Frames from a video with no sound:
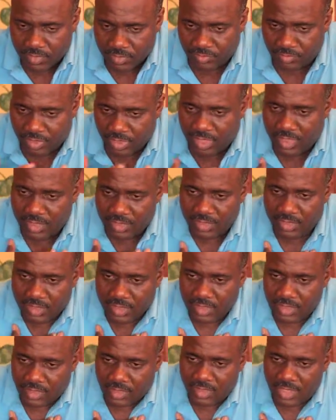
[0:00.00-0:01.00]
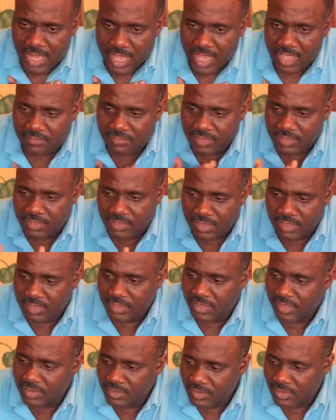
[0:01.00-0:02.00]
thing he can have
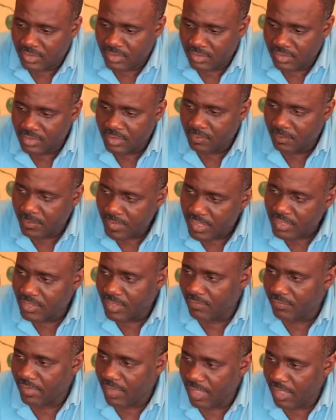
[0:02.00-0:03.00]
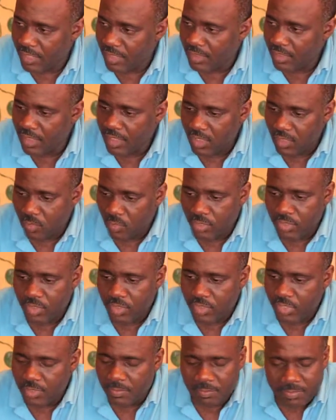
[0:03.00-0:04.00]
is a piece of land where
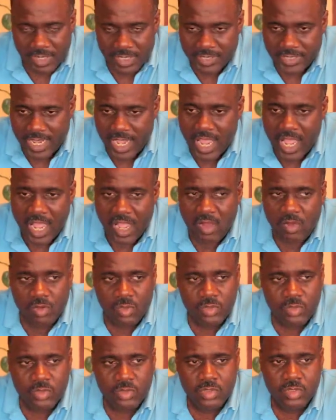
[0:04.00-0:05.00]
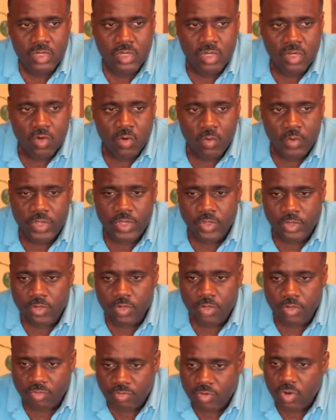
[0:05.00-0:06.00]
you can build a house, where you
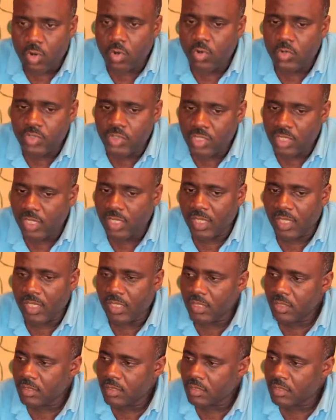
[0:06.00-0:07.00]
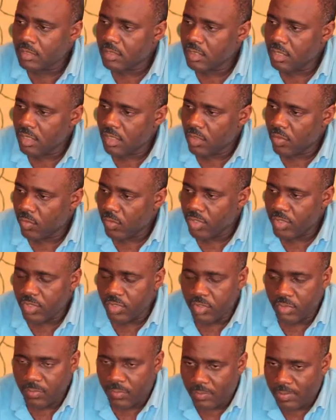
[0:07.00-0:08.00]
could grow chickens, where you
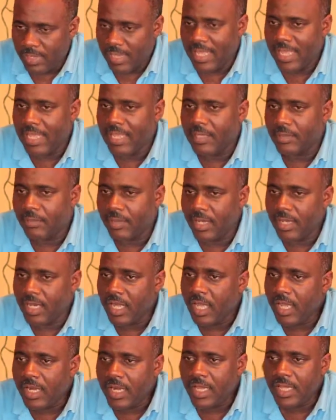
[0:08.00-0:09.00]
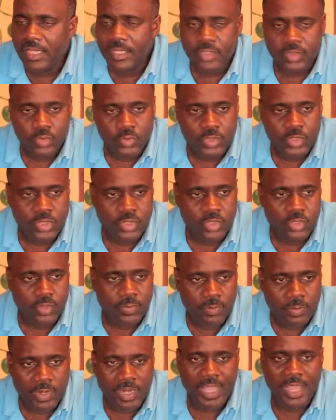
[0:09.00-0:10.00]
could plant bananas, where you
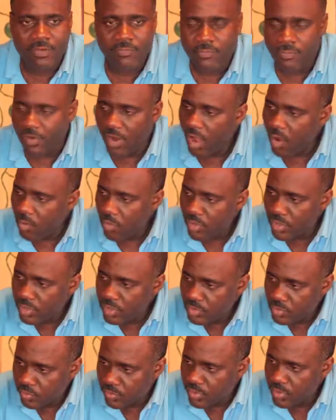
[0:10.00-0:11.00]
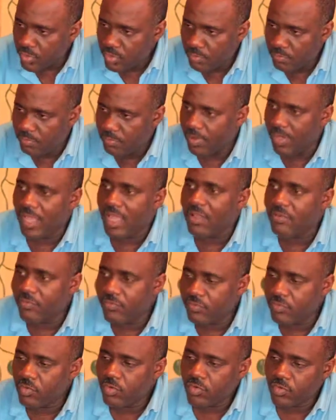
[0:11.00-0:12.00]
could plant flowers, where you can plant
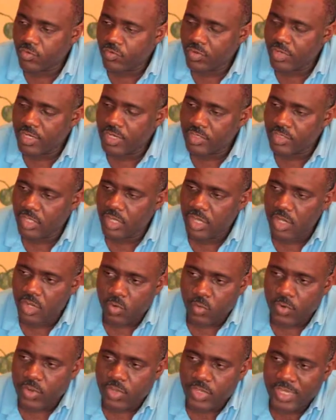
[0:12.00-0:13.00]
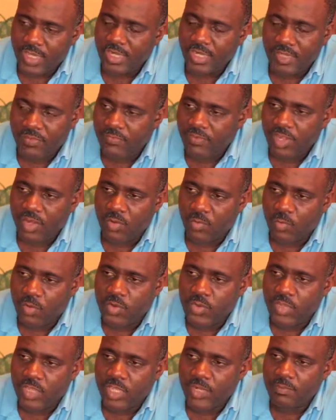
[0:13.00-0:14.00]
fruit trees, where you can develop, where
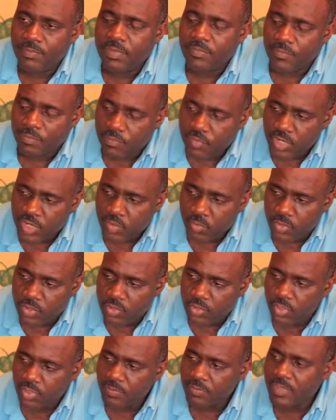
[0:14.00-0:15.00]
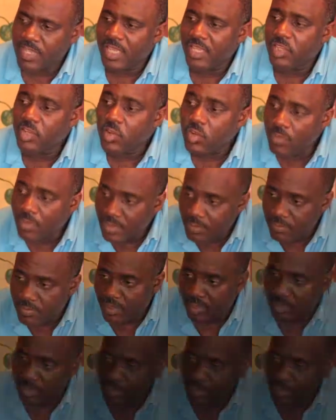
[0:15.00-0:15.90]
you can be free, where you can be a human being.